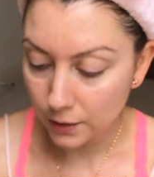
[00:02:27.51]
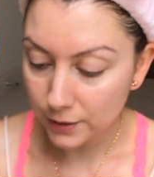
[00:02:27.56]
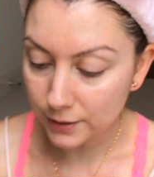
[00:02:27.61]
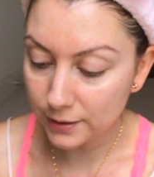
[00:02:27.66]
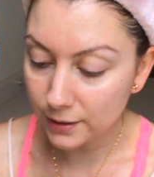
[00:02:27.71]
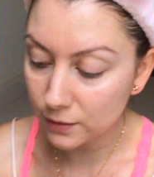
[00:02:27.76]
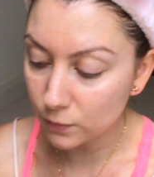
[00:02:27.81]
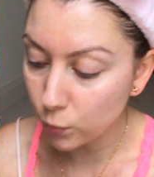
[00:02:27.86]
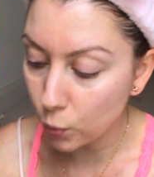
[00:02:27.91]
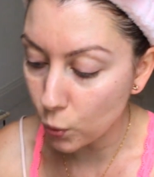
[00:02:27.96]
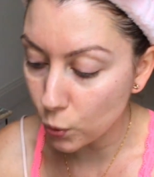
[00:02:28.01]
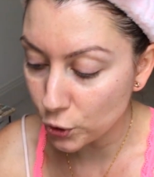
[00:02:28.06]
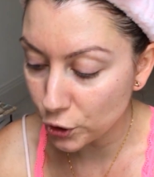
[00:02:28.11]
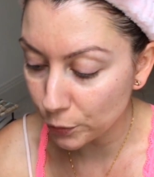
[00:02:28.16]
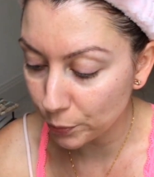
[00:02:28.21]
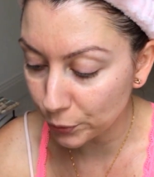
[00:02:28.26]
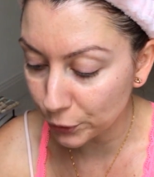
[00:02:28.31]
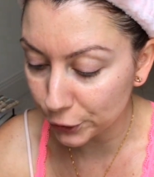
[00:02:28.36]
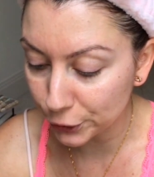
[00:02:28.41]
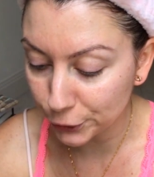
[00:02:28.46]
This is
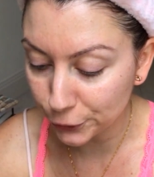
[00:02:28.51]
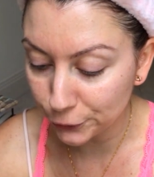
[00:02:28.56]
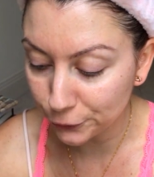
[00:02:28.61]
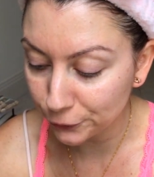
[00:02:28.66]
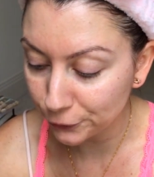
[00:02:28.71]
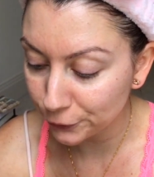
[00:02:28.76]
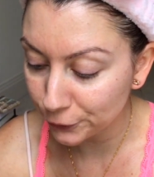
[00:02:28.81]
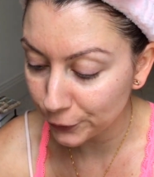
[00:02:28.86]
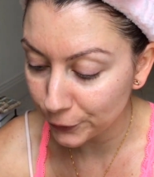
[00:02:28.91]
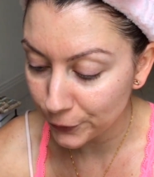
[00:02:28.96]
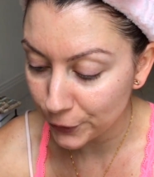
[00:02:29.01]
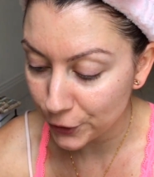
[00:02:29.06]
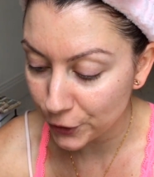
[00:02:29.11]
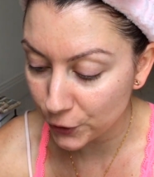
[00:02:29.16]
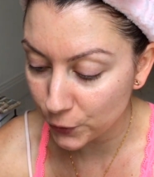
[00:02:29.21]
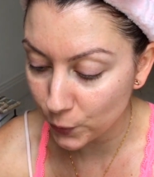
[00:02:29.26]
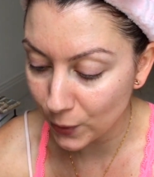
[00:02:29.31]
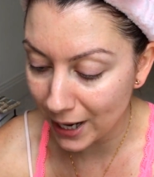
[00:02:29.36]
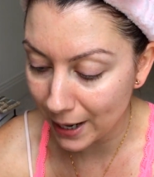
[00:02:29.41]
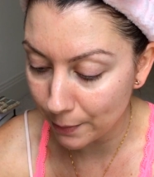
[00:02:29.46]
waterproof,
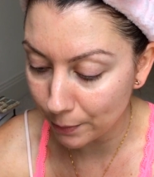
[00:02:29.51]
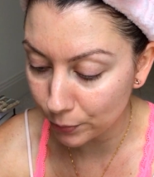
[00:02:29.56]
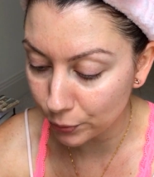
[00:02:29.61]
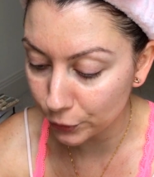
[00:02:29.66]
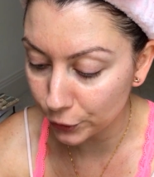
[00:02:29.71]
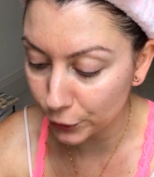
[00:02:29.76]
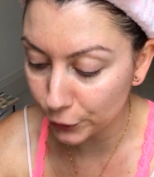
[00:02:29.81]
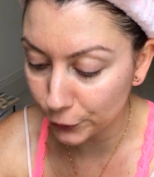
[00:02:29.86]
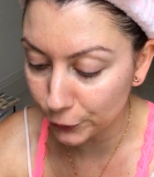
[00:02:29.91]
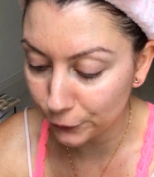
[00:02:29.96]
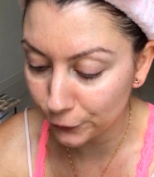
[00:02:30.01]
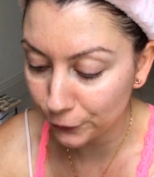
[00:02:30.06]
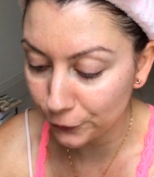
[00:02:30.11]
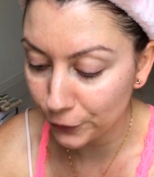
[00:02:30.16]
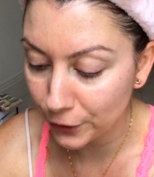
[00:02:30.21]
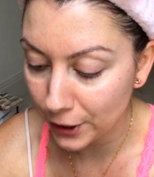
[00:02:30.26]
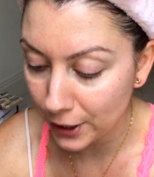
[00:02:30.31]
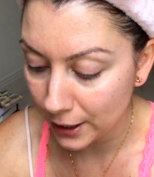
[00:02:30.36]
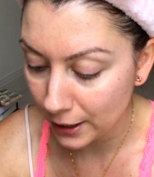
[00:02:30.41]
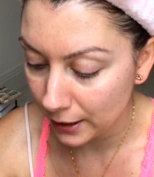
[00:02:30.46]
sweatproof,
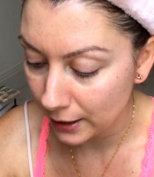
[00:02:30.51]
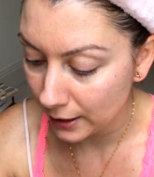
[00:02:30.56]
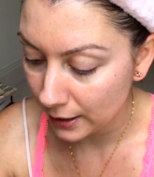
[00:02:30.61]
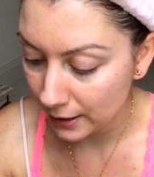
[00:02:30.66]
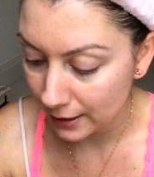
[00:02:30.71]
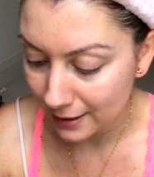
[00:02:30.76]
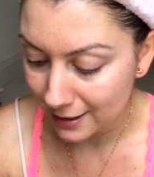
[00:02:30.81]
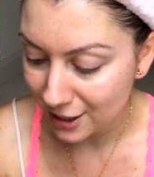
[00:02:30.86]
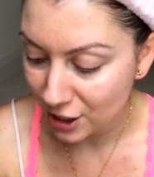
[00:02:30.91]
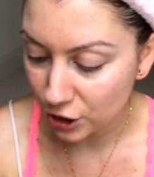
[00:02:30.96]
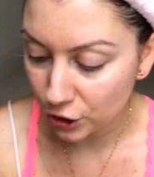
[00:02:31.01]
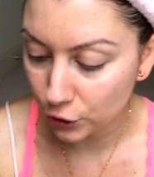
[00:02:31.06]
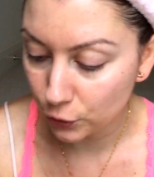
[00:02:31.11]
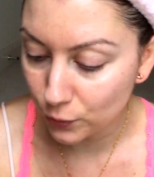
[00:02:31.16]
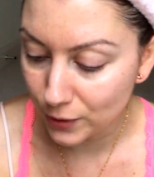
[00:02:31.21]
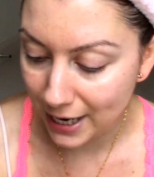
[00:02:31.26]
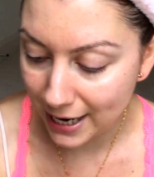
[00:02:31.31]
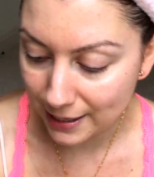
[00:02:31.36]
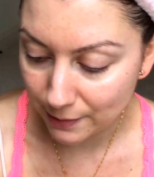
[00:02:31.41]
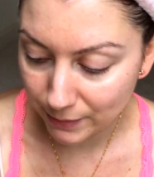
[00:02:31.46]

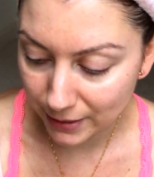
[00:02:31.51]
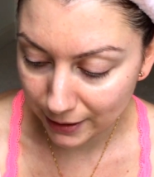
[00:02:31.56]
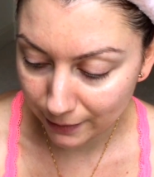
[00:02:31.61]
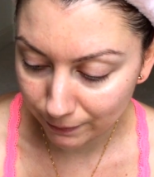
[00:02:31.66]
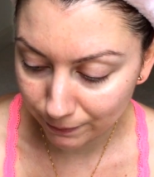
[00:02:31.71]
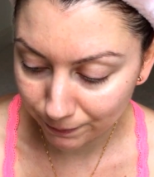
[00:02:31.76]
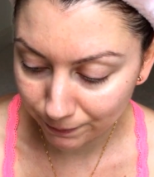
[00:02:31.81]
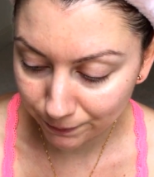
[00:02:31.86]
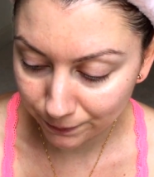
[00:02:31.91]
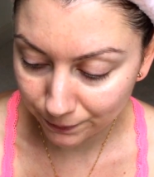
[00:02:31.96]
you name it.